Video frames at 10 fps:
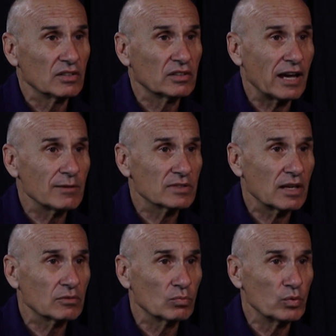the time
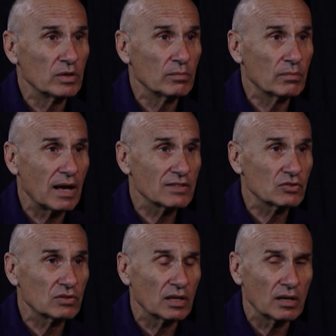that we
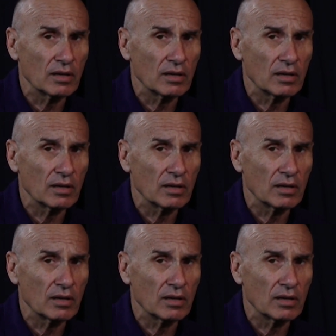must